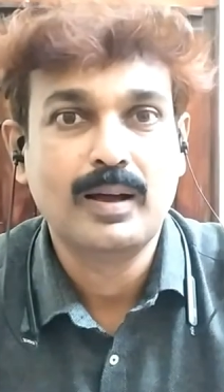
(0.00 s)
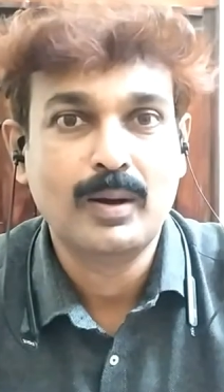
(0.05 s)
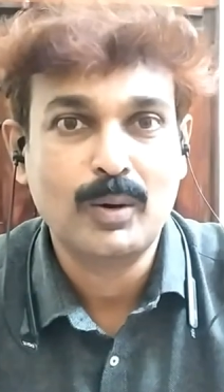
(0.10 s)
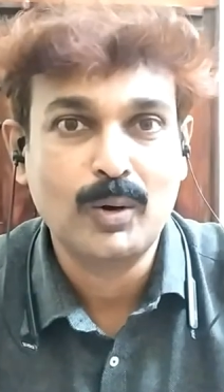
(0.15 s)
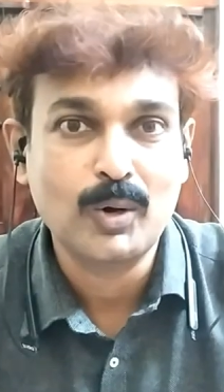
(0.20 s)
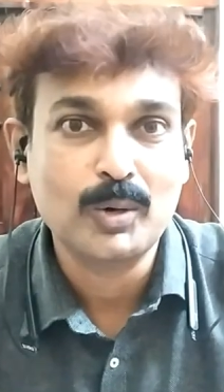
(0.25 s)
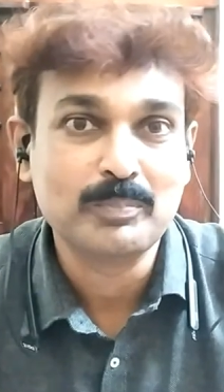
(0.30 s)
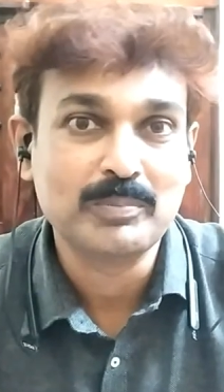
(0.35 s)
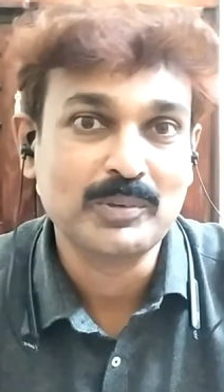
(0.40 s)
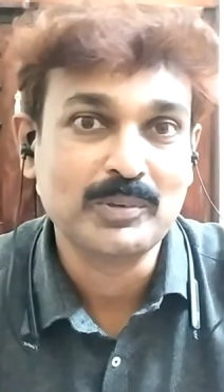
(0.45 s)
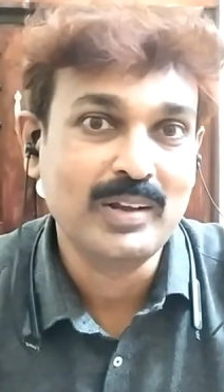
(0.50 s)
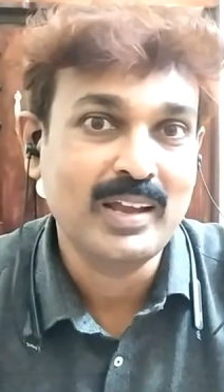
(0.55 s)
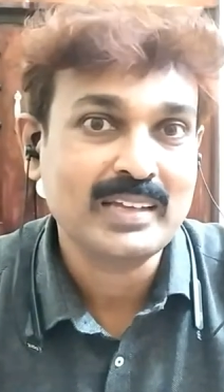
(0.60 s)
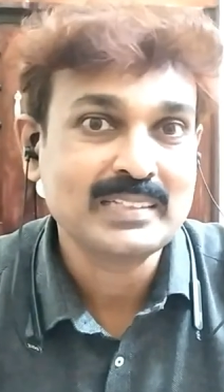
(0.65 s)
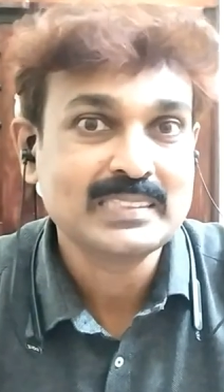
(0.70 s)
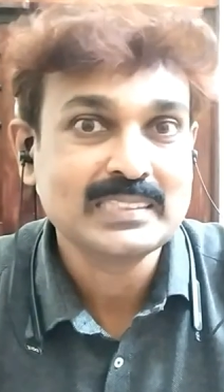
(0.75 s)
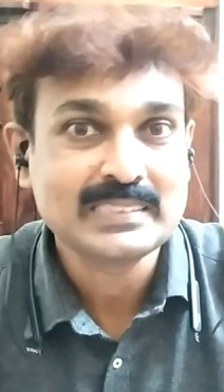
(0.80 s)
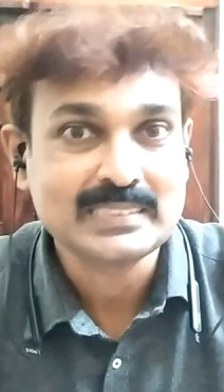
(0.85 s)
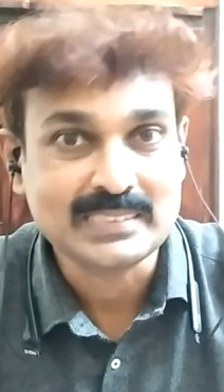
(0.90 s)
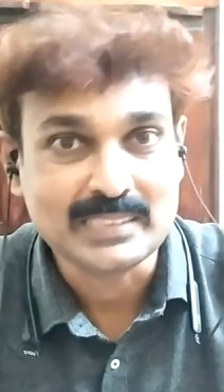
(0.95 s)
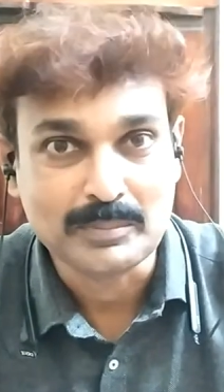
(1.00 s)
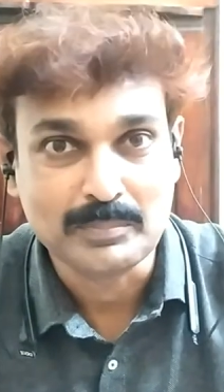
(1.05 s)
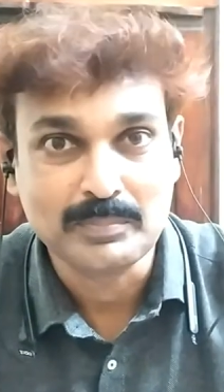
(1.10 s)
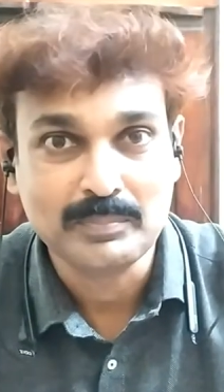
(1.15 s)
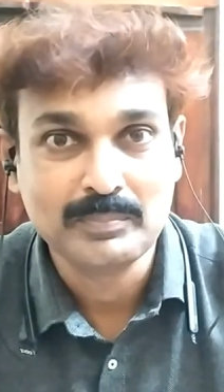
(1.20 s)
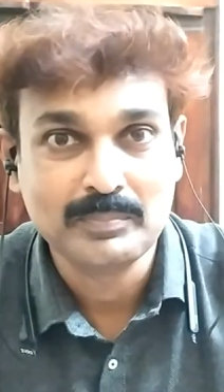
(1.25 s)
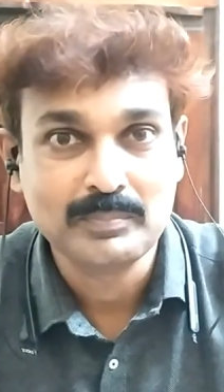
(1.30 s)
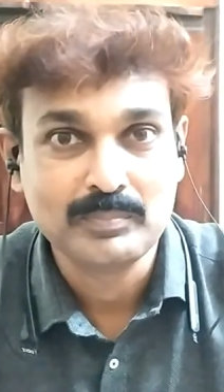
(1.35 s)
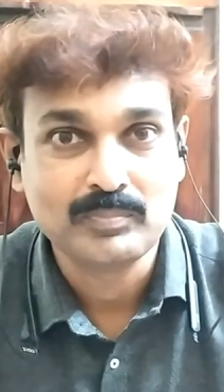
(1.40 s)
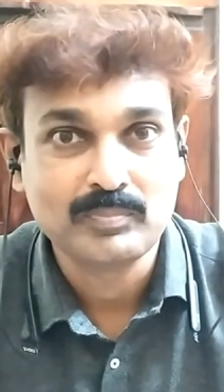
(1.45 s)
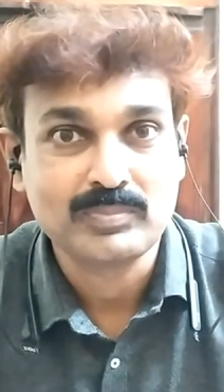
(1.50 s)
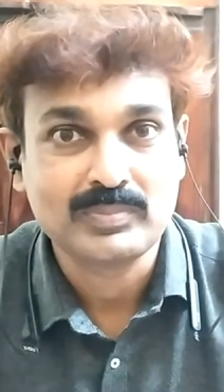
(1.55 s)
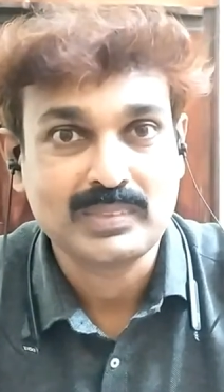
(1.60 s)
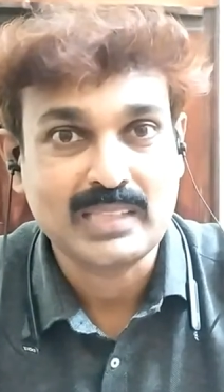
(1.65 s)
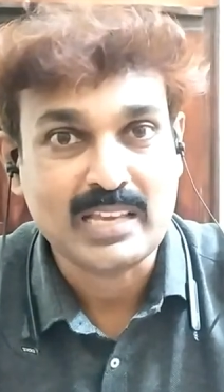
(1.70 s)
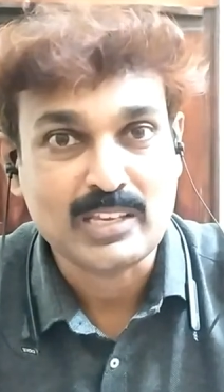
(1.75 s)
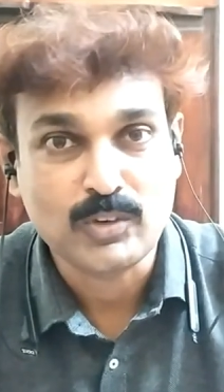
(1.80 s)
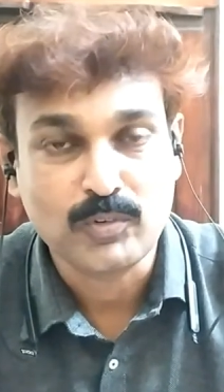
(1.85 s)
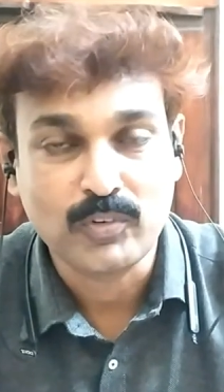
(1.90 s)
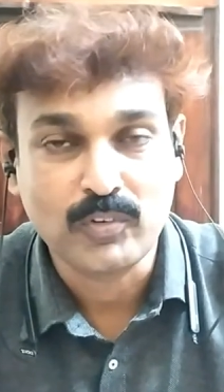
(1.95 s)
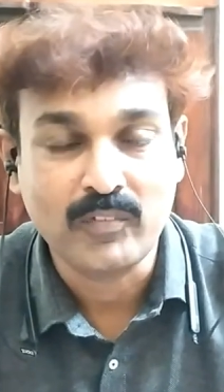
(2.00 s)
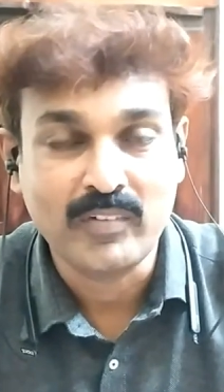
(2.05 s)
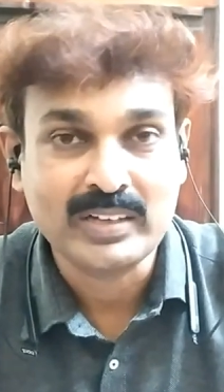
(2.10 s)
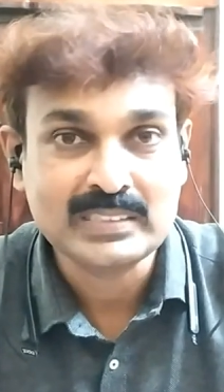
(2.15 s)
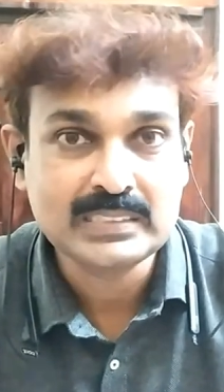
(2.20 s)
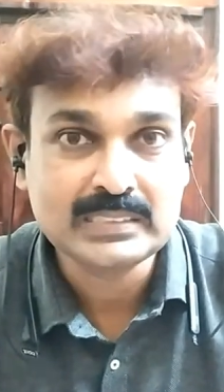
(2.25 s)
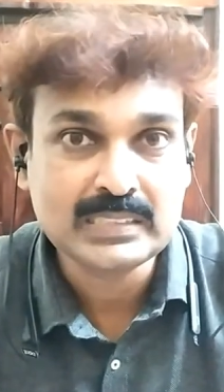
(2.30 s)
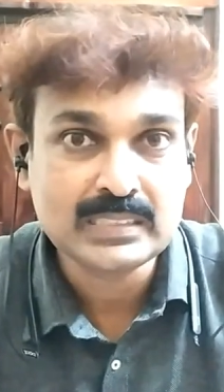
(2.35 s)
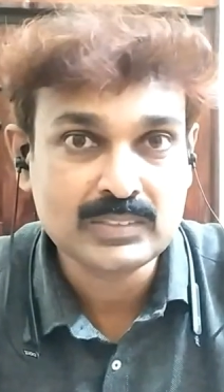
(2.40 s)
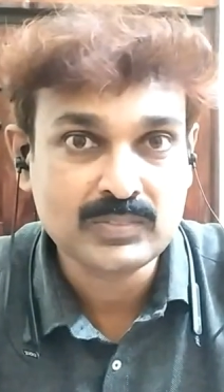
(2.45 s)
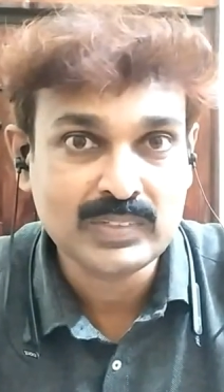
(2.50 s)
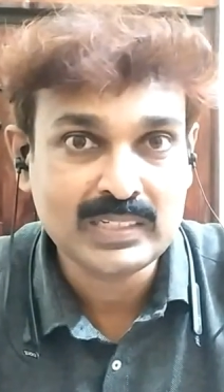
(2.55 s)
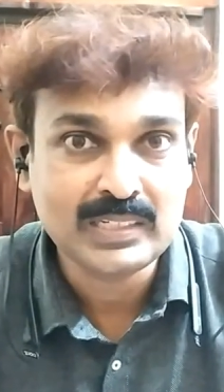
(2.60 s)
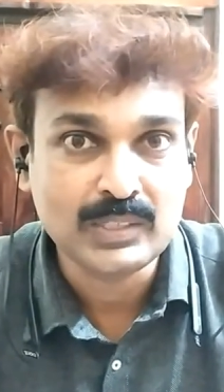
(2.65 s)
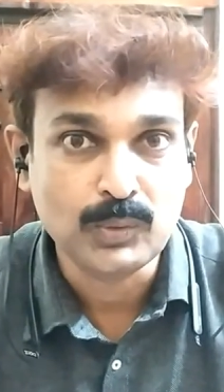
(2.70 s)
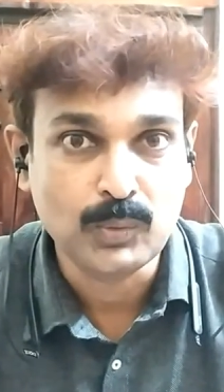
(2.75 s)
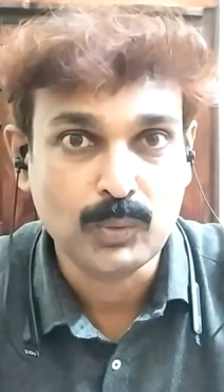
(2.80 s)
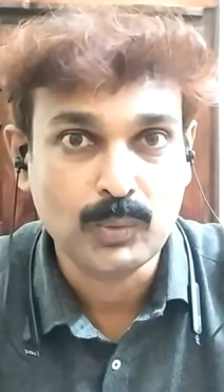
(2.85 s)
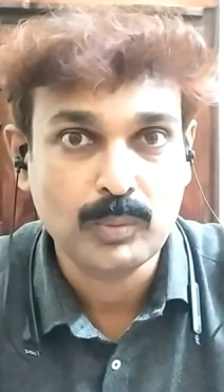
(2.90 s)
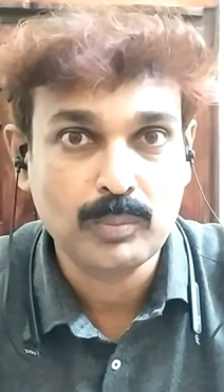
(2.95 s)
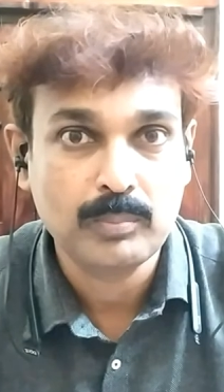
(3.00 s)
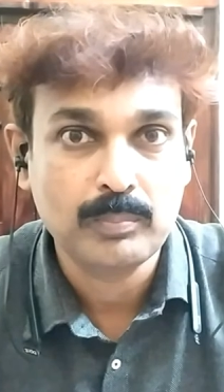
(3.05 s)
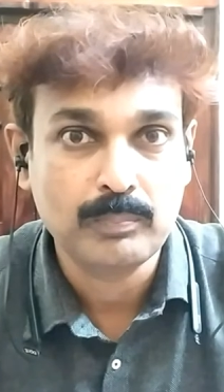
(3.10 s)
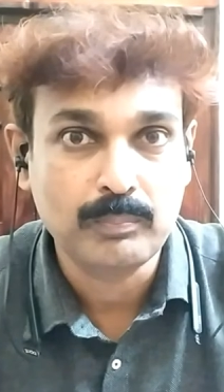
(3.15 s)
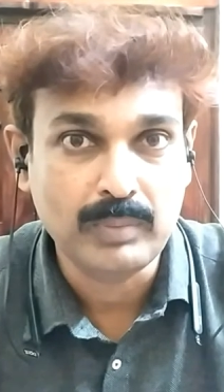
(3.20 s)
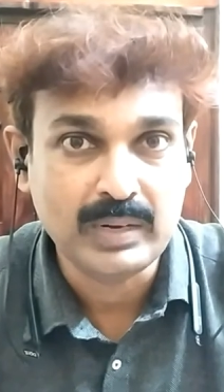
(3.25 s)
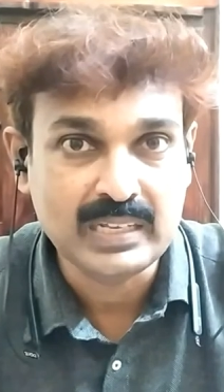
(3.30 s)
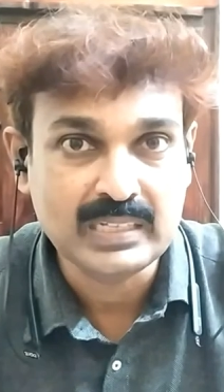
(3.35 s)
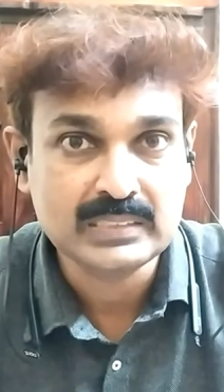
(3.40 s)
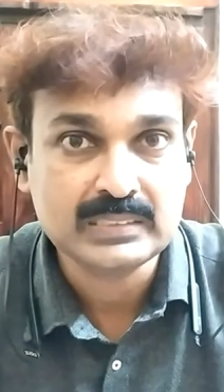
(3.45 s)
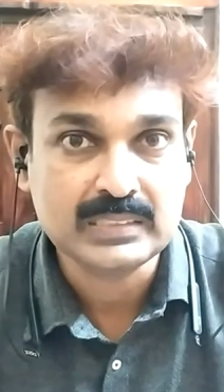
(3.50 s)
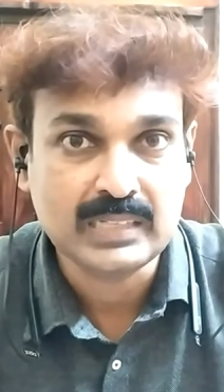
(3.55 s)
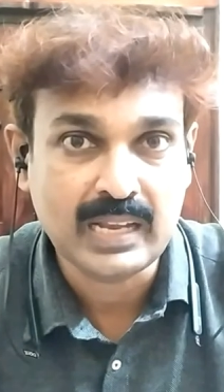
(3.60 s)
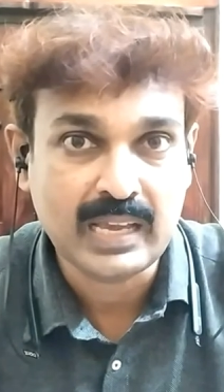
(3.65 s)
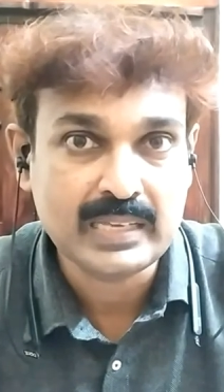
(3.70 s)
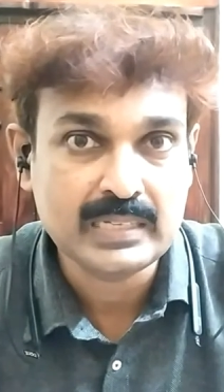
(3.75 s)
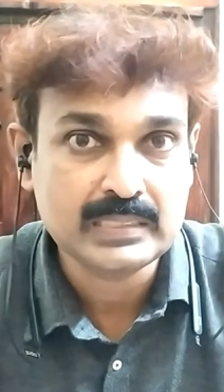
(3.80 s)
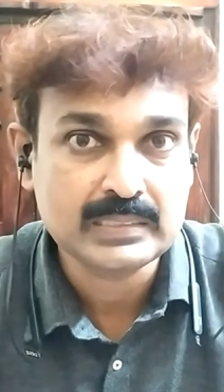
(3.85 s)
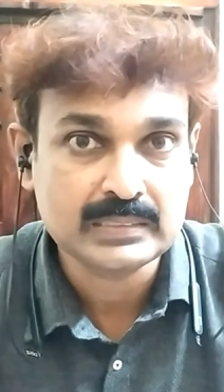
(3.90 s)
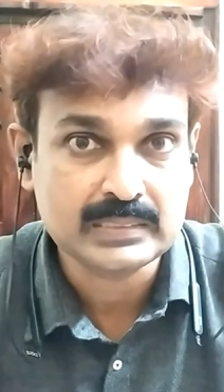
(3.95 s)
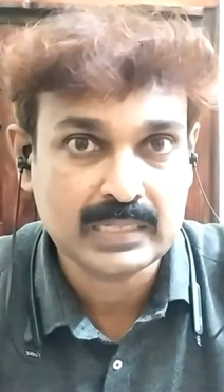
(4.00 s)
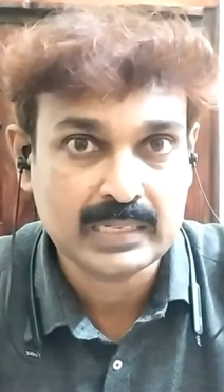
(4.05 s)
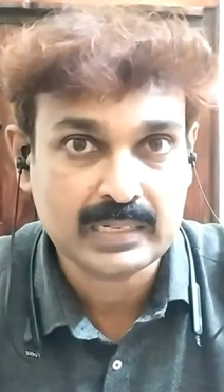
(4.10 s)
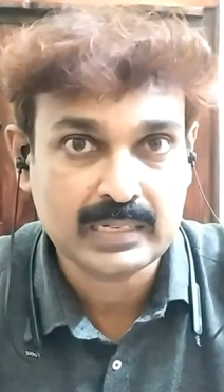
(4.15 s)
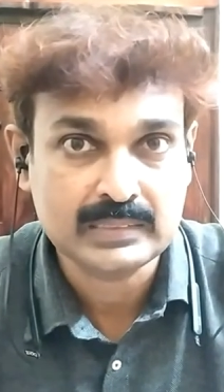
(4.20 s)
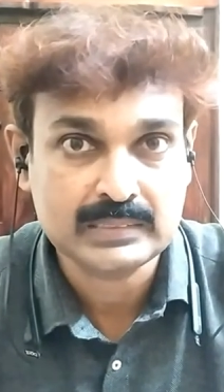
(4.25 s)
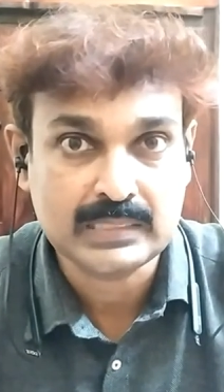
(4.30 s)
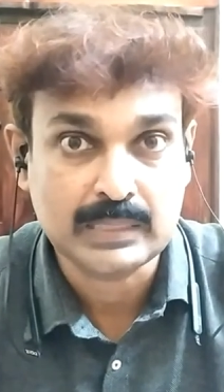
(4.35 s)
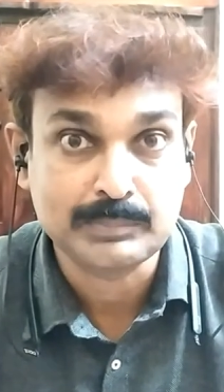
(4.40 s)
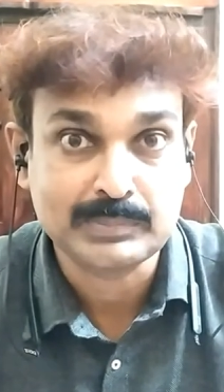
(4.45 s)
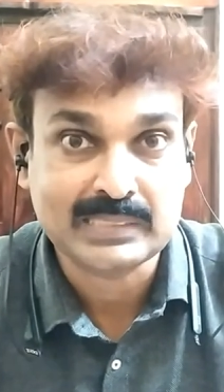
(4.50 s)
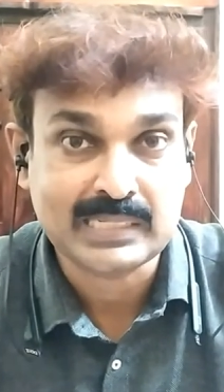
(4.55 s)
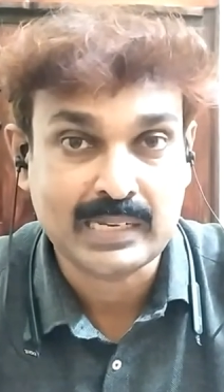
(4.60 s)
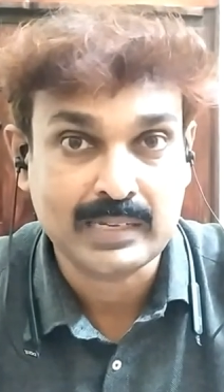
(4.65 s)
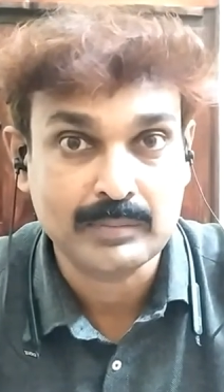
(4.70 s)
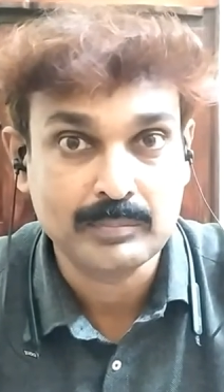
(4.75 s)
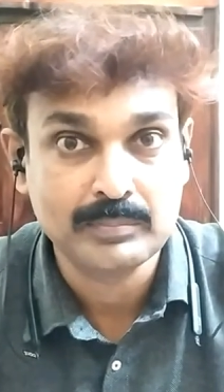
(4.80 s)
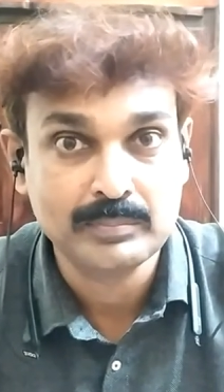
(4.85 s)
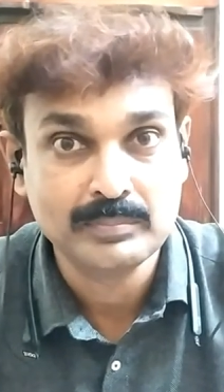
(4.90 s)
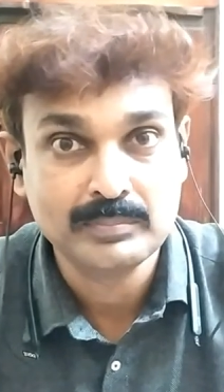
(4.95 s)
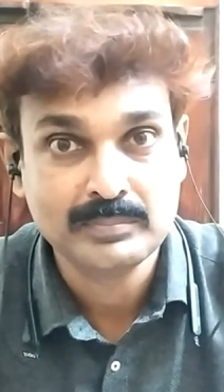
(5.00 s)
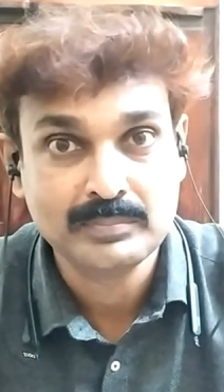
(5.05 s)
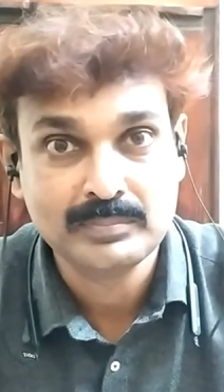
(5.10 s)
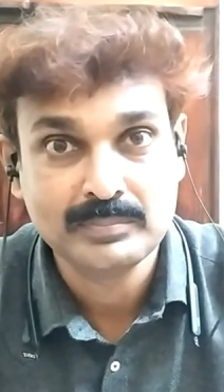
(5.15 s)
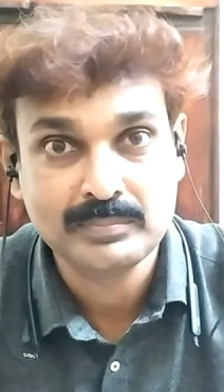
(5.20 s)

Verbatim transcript: Hope you like this tip. Thank you for watching this video. Please like, share and subscribe.